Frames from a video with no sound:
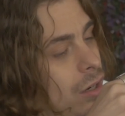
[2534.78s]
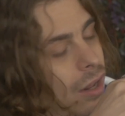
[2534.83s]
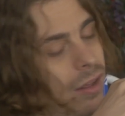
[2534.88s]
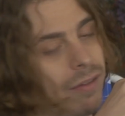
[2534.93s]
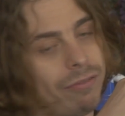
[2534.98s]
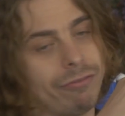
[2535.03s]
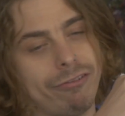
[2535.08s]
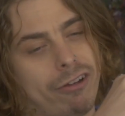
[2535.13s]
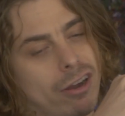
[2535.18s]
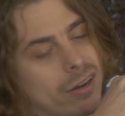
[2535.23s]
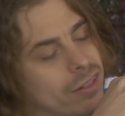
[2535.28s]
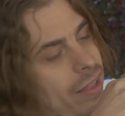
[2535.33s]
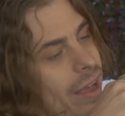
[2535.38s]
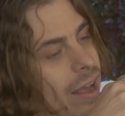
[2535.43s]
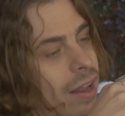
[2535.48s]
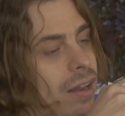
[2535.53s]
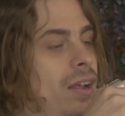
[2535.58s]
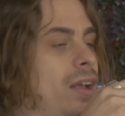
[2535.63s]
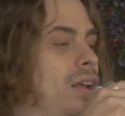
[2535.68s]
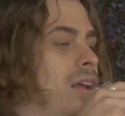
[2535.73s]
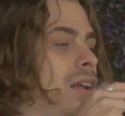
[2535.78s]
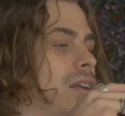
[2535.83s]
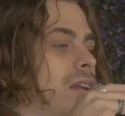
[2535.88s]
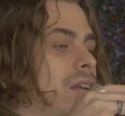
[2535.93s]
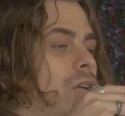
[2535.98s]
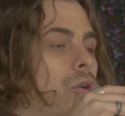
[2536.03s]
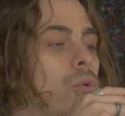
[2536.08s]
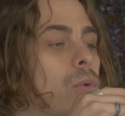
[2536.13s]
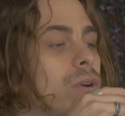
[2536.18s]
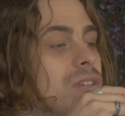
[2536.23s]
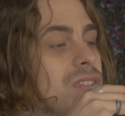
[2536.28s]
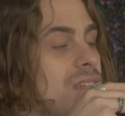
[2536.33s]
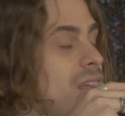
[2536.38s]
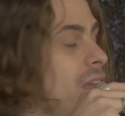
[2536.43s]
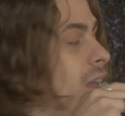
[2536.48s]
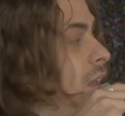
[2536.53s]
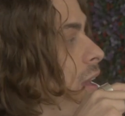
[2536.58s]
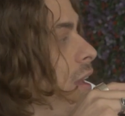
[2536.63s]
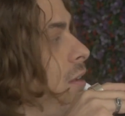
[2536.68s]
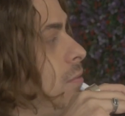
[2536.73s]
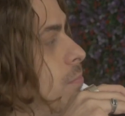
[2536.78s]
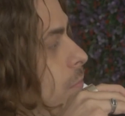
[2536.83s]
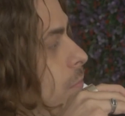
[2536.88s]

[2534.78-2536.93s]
Nah, fuck that. Who wants to hang out